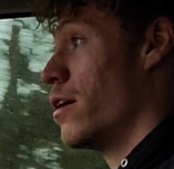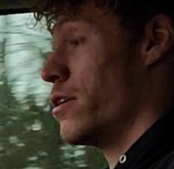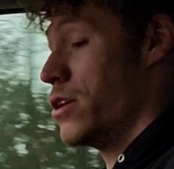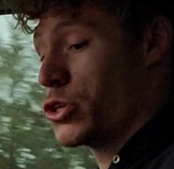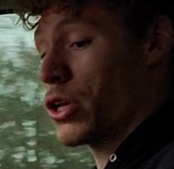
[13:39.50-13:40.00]

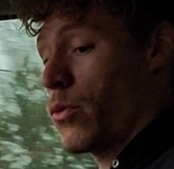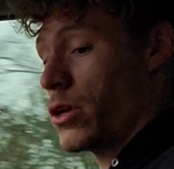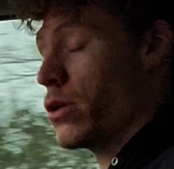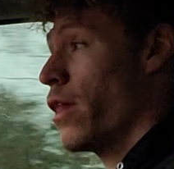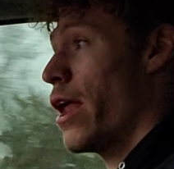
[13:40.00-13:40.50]
Usually when
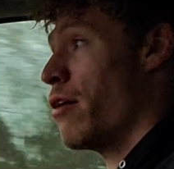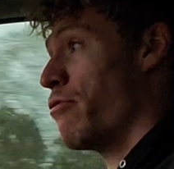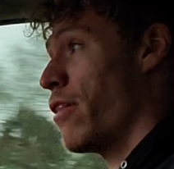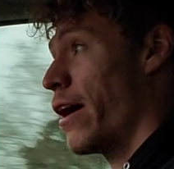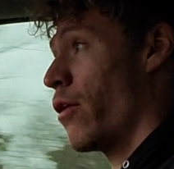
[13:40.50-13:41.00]
you let off,
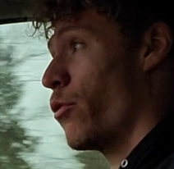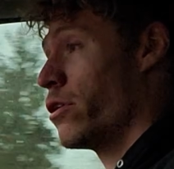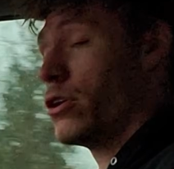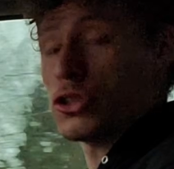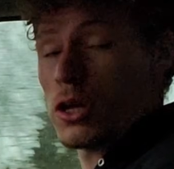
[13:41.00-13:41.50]

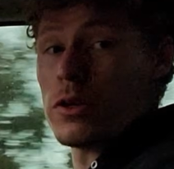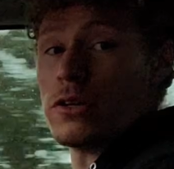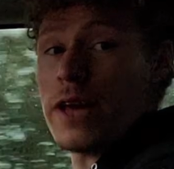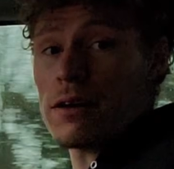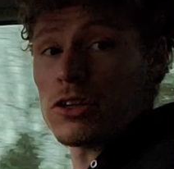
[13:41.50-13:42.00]
usually when you
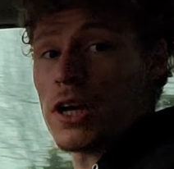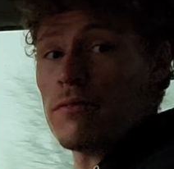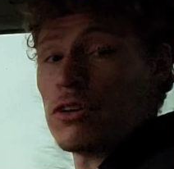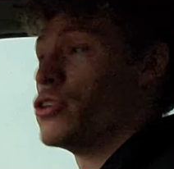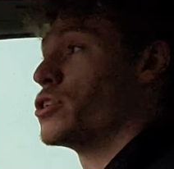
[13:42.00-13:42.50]
downshift
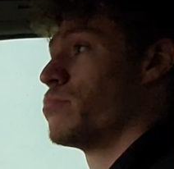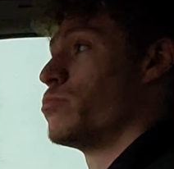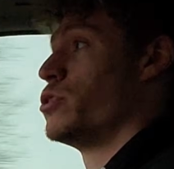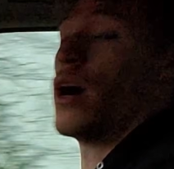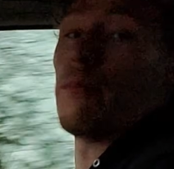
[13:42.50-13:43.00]
and you just
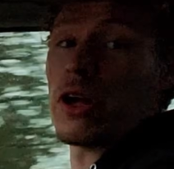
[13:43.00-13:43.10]
dump the